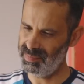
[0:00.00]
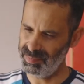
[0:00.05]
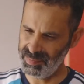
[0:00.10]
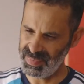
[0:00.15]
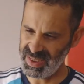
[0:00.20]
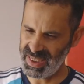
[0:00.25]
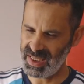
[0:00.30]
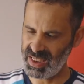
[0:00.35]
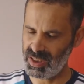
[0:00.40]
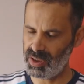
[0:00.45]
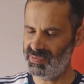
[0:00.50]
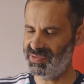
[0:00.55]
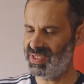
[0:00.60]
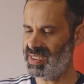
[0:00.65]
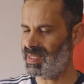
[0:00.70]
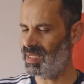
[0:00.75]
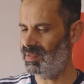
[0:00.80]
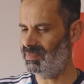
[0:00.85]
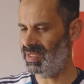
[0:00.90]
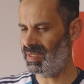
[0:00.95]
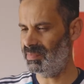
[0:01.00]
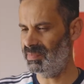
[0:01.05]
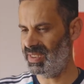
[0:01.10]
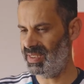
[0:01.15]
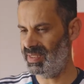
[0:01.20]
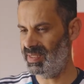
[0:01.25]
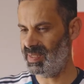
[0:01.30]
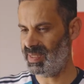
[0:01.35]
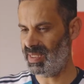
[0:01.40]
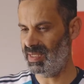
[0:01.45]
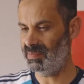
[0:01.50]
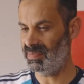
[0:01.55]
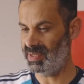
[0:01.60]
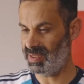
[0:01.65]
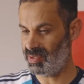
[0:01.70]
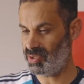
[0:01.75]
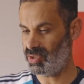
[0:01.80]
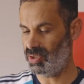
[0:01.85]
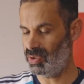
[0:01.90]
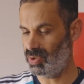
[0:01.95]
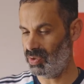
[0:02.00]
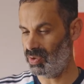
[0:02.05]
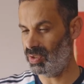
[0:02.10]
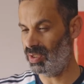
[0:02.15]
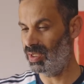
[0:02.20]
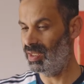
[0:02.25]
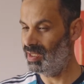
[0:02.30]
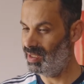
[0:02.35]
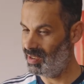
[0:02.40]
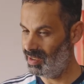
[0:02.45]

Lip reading: beginning of December, mid-December. So